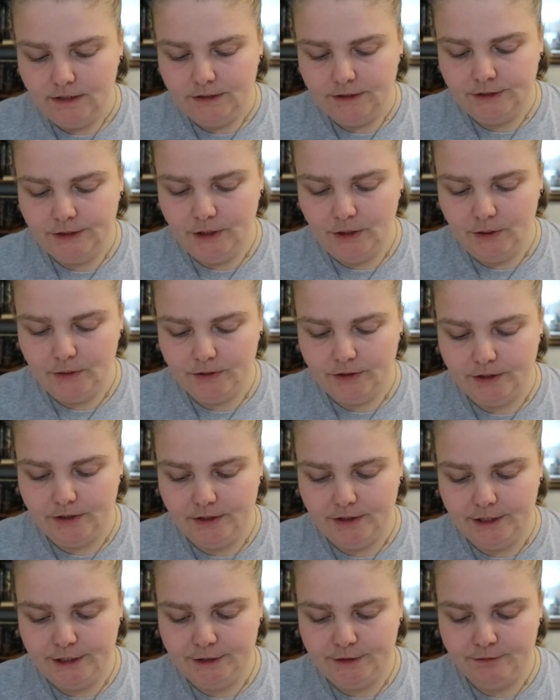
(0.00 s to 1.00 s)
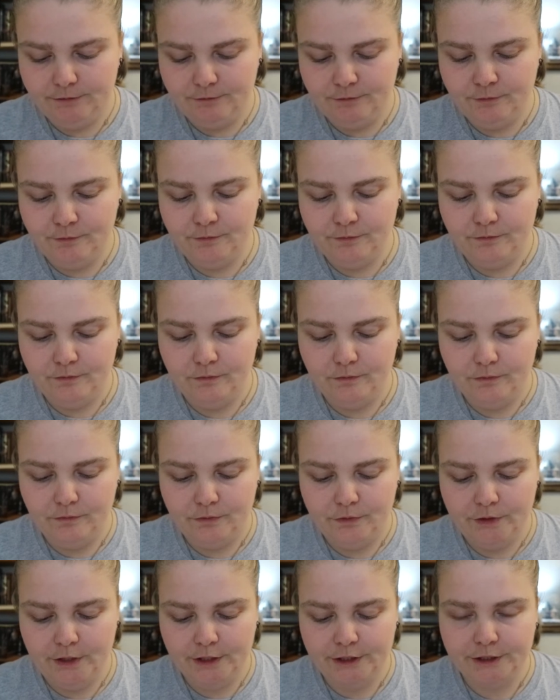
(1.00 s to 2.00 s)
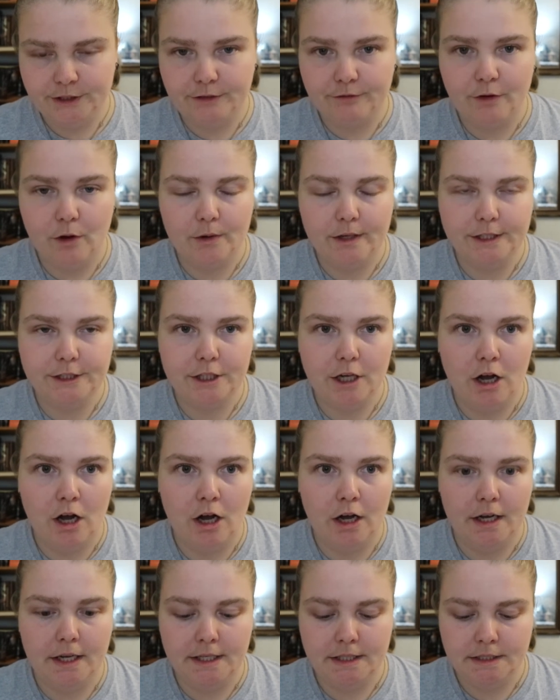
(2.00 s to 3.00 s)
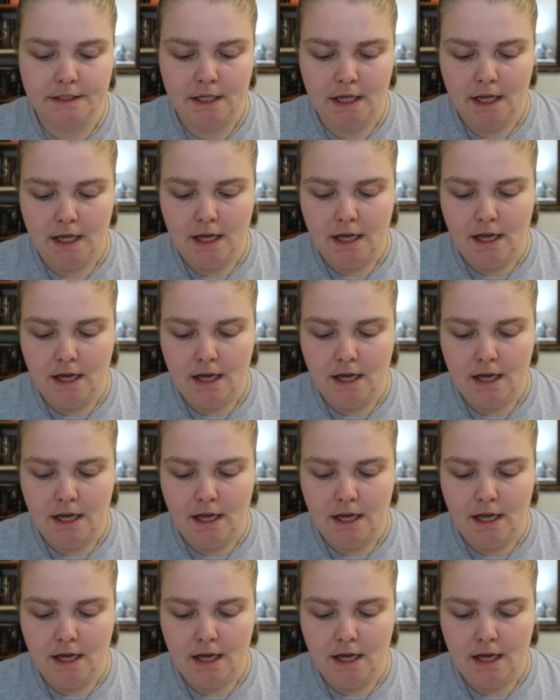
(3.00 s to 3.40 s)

So there's the focus on